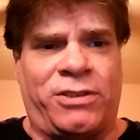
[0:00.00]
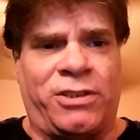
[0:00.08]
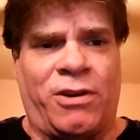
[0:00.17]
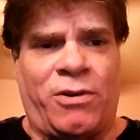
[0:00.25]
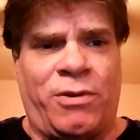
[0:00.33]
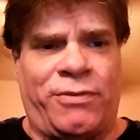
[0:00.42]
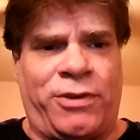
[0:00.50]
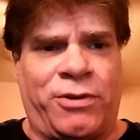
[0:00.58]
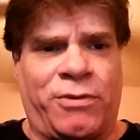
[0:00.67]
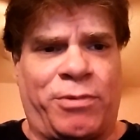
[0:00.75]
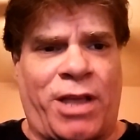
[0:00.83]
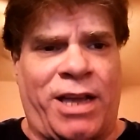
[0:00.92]
So if
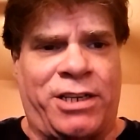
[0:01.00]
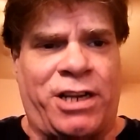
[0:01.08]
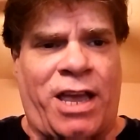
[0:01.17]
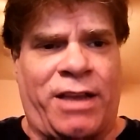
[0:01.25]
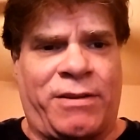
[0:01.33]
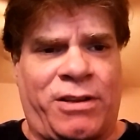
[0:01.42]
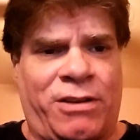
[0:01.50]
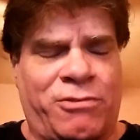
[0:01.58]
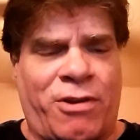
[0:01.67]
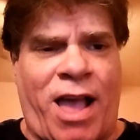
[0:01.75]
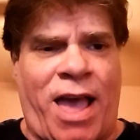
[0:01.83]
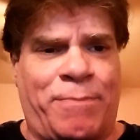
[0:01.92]
you're a blackjack,
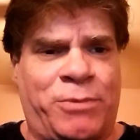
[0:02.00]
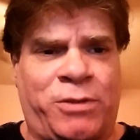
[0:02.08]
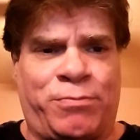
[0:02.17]
craps